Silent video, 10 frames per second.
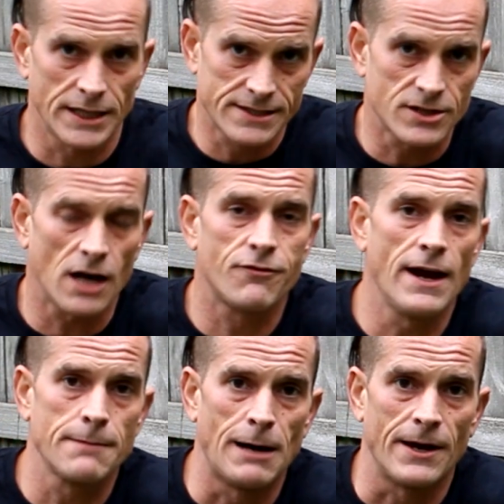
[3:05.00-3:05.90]
But let's talk
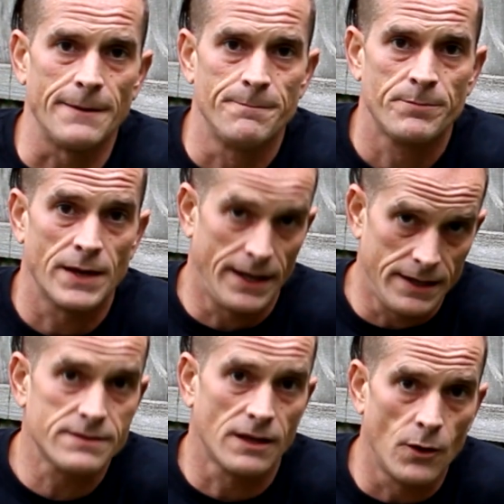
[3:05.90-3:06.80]
frank about it. It
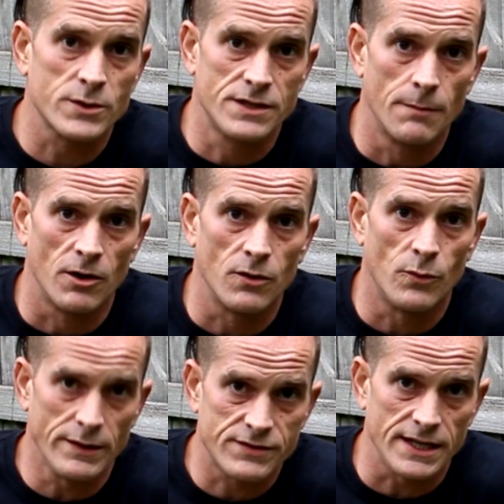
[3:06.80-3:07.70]
is the lowest number
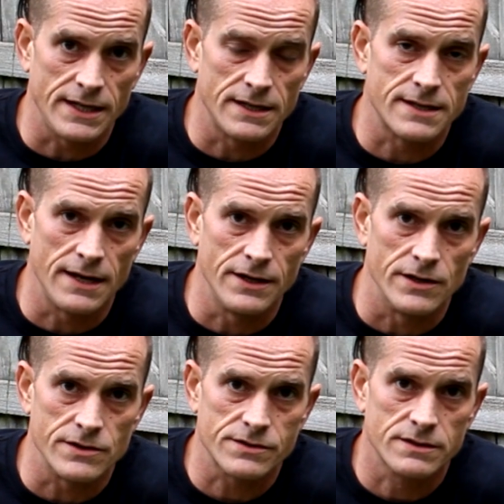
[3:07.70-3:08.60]
we've seen in 10
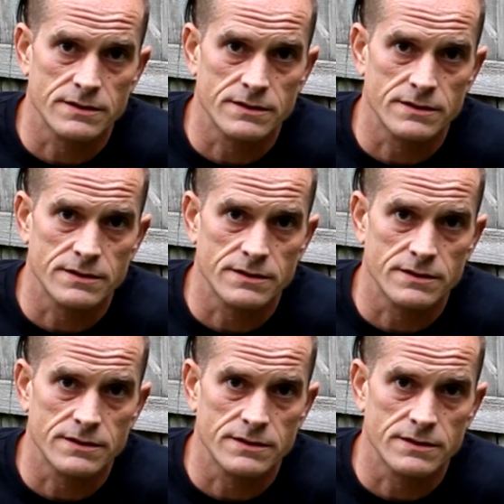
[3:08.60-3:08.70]
years.